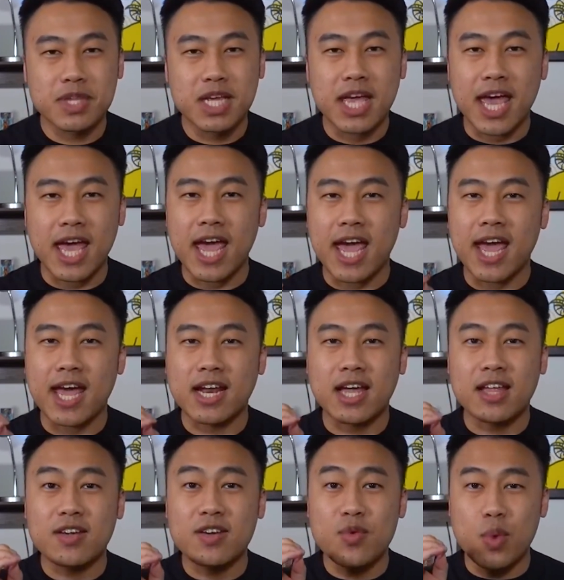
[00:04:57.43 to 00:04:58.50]
And
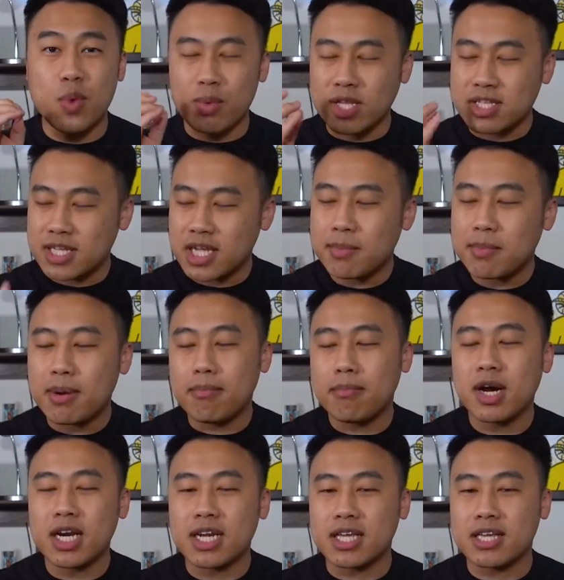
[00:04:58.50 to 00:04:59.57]
when we think about
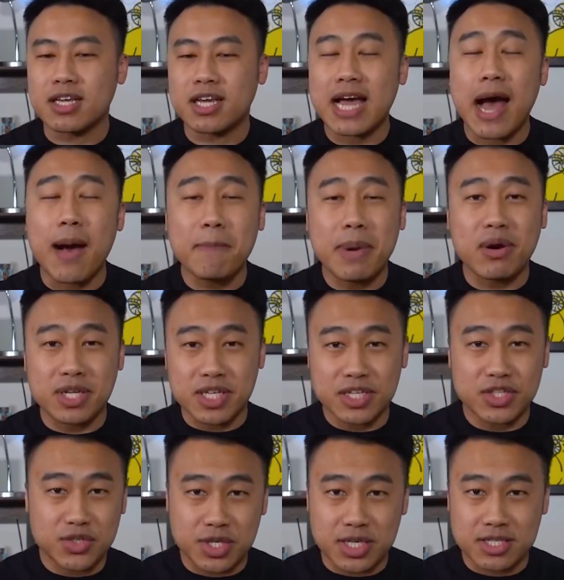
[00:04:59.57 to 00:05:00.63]
money, compound
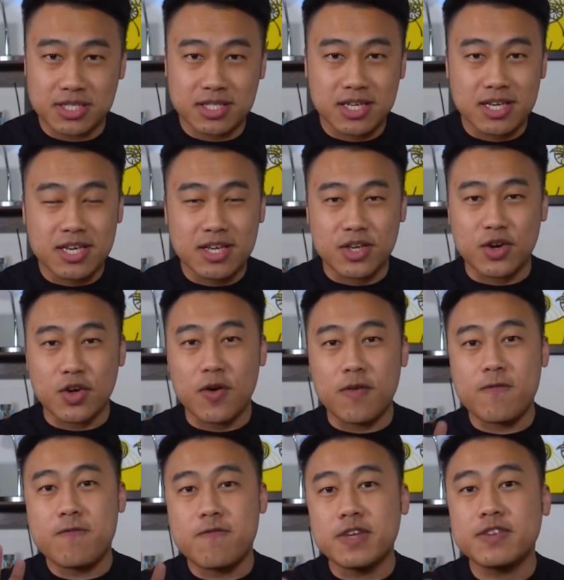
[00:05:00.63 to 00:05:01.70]
interest,
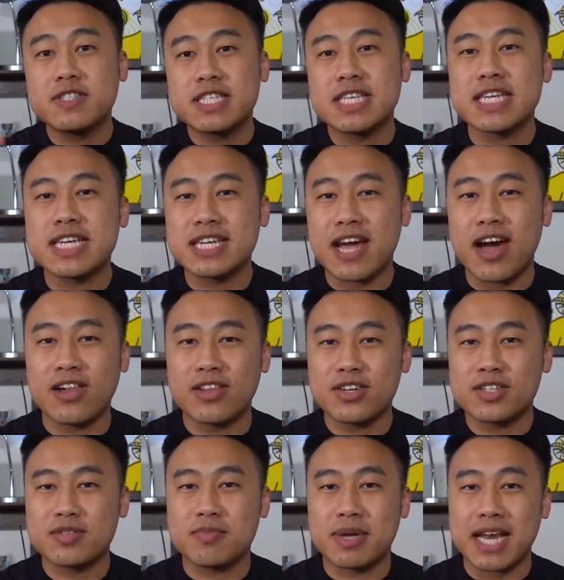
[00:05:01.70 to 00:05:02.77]

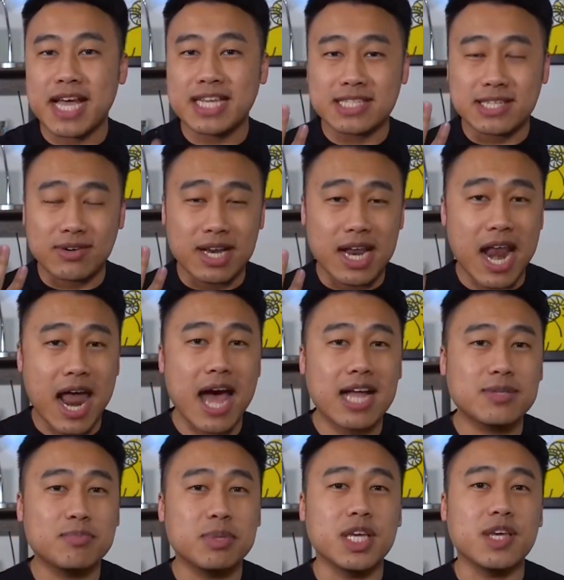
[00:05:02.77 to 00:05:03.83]
$15 may not sound a
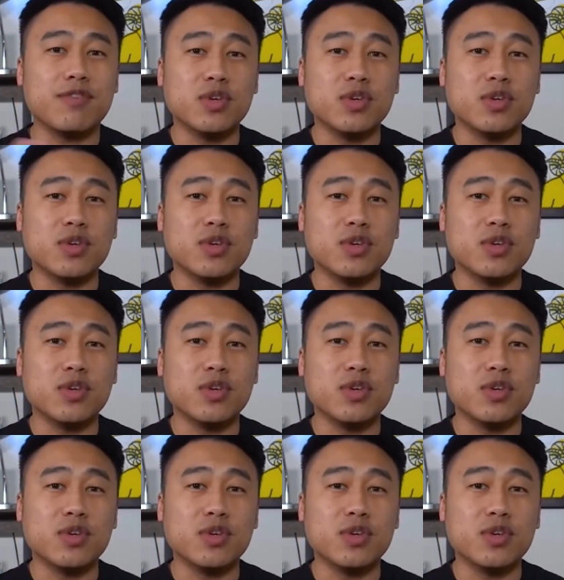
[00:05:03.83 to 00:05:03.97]
lot, but if you